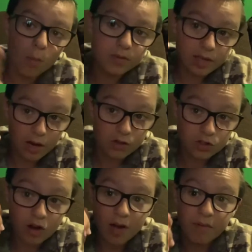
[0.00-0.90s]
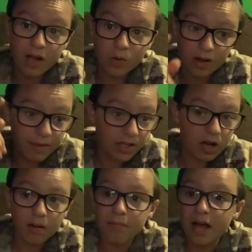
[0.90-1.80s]
upstairs, grab my equipment,
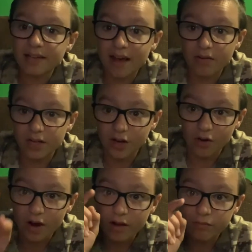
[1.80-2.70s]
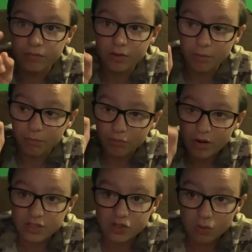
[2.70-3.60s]
come back down here, and
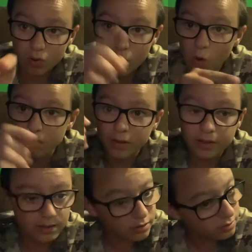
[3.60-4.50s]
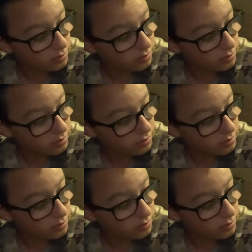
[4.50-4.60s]
press the record button.